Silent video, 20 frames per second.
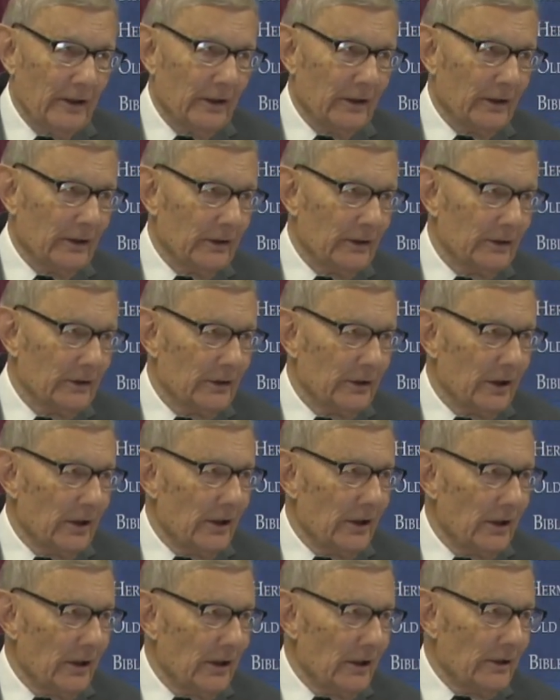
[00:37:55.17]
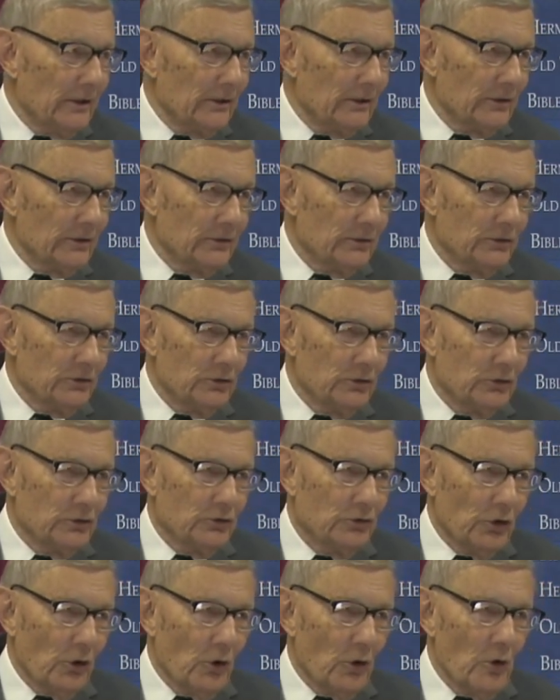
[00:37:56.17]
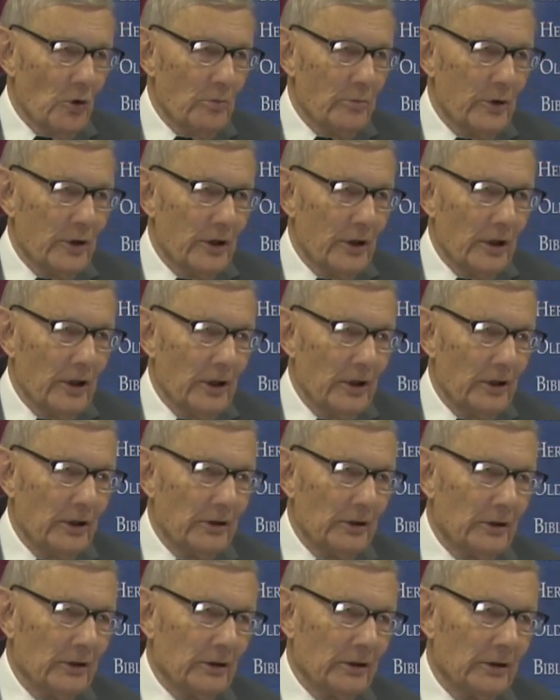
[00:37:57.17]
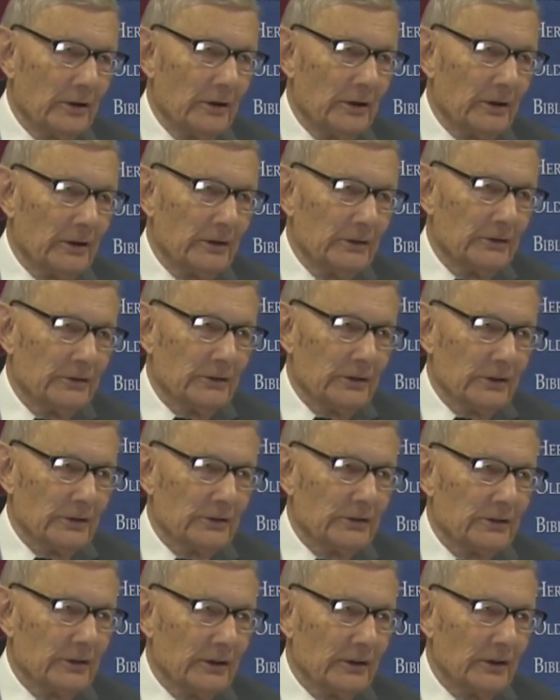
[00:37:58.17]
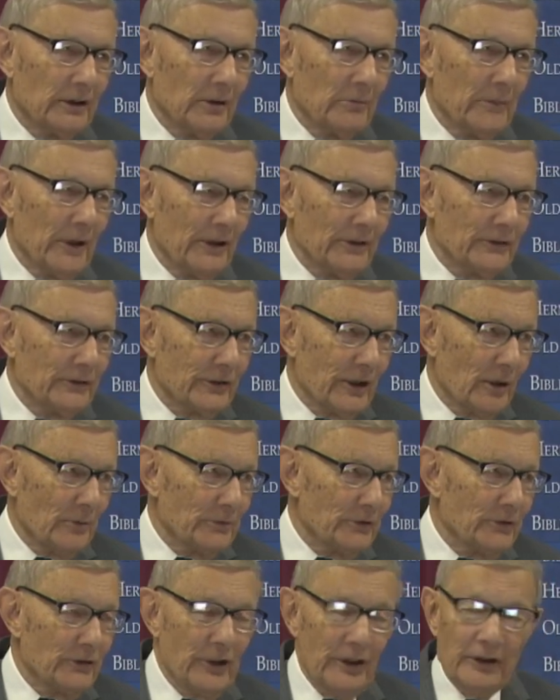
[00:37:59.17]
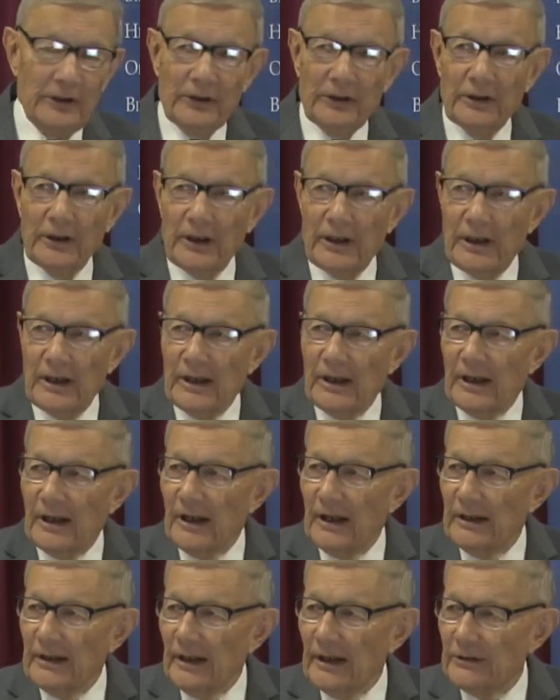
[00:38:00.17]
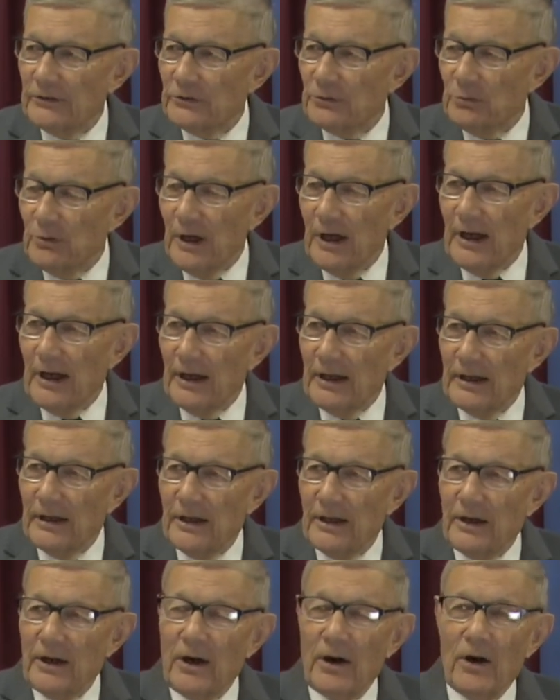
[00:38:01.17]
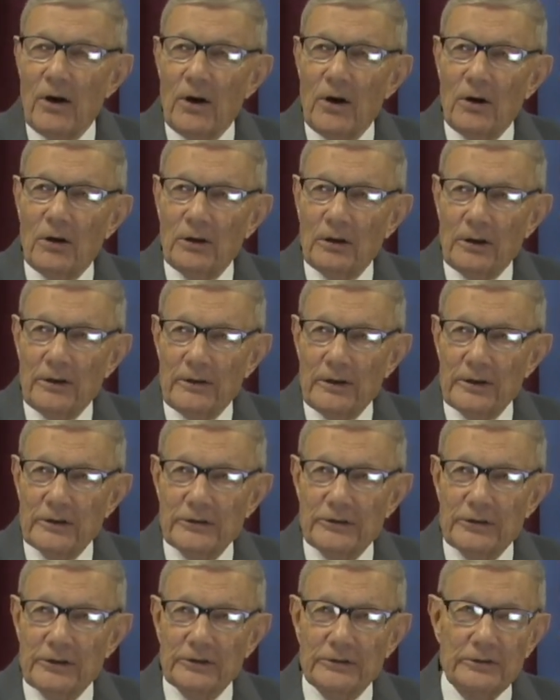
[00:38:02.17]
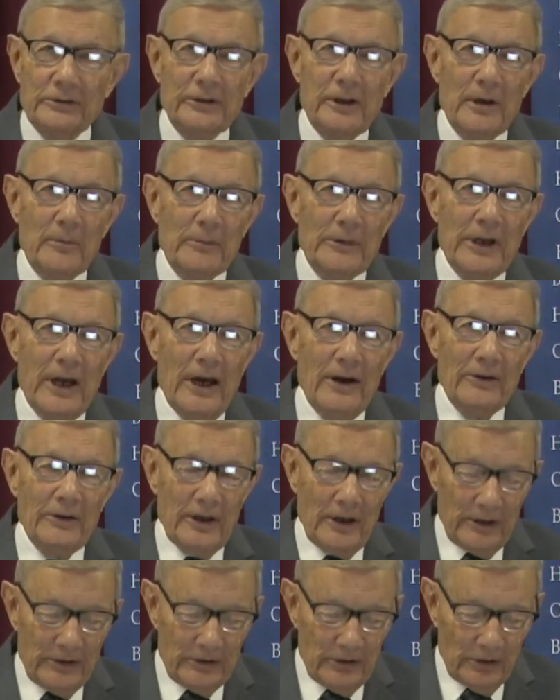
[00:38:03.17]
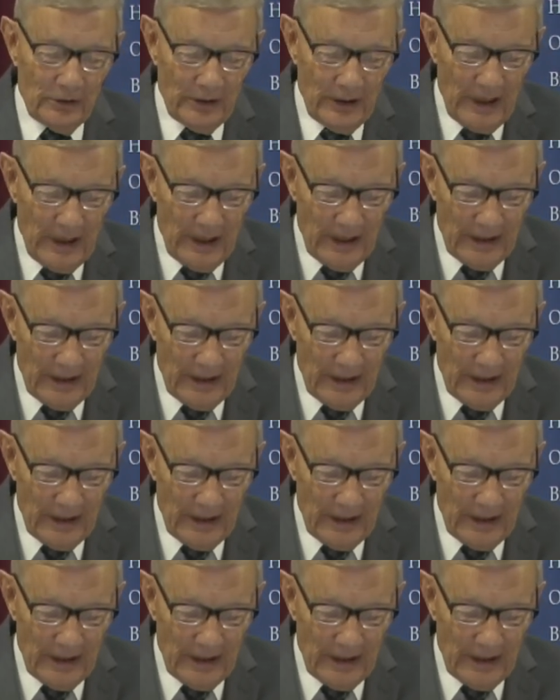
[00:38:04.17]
Uh, Job, you're just a messed up sinner, and that's why all of this has come down on your